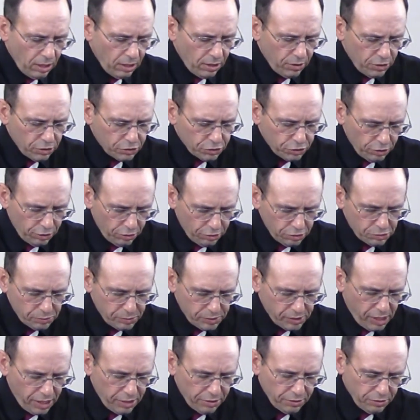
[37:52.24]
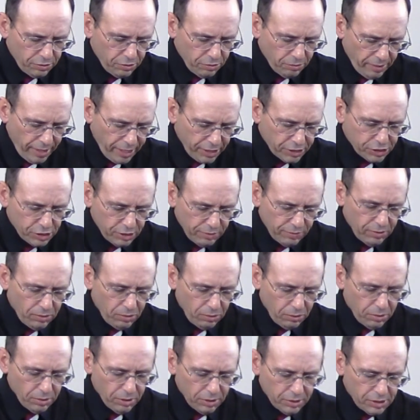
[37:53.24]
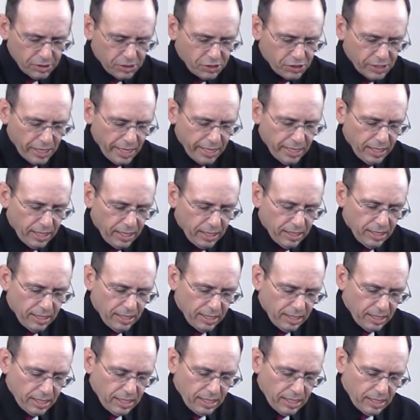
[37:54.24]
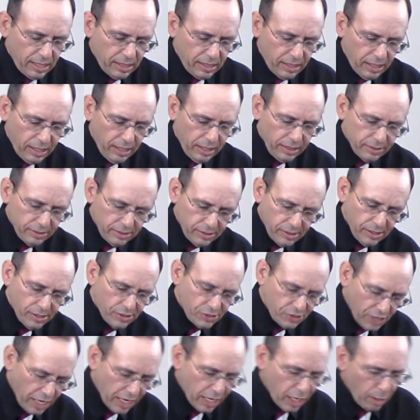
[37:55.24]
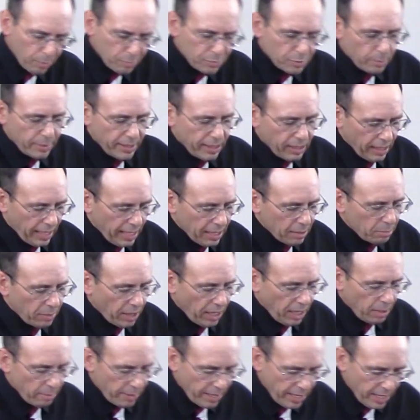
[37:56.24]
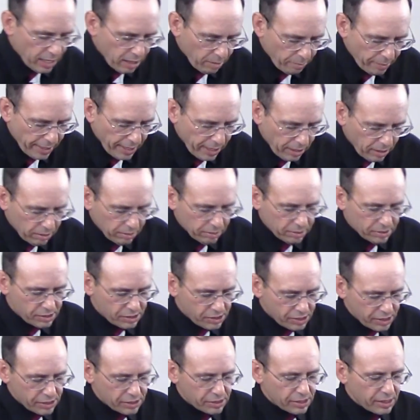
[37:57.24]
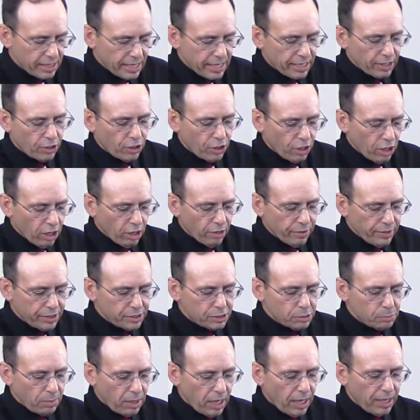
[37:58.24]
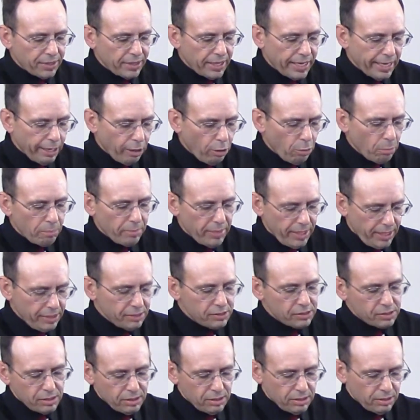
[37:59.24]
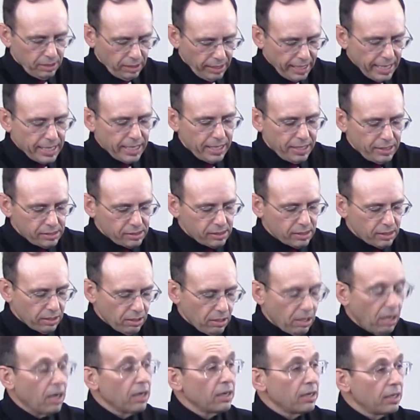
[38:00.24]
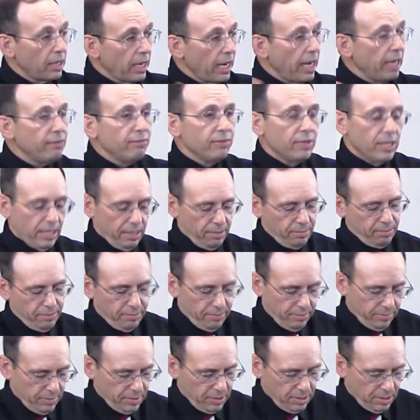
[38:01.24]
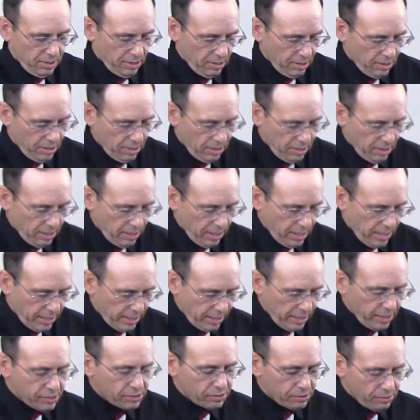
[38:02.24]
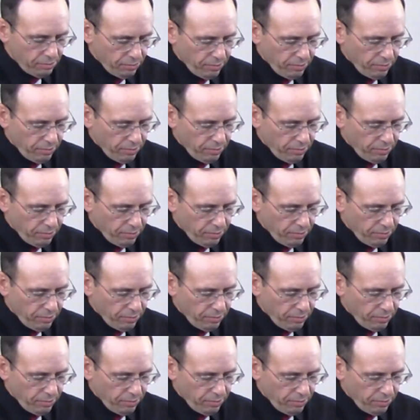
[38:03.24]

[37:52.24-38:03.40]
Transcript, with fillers: The church was under the direction of the Lord to set up to be led by men, upheld, assisted, and encouraged by the helpmeets, the ladies that God gave them. And this